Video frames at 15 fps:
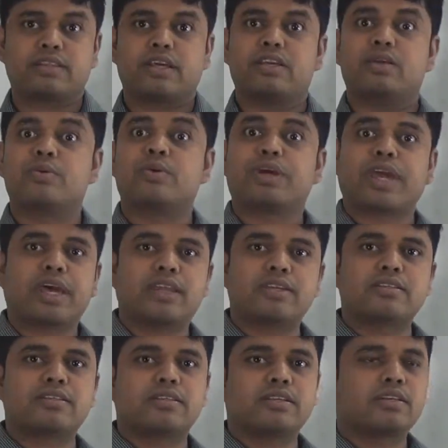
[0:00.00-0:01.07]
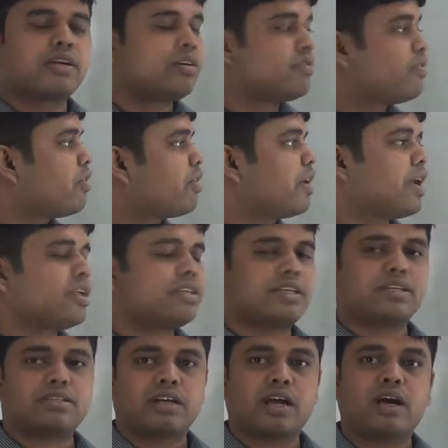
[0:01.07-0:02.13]
then you can't forget
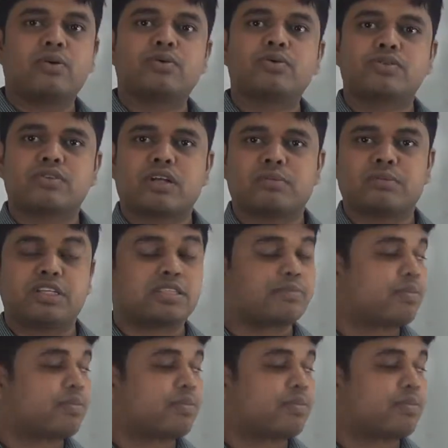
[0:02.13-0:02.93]
it how to solve this.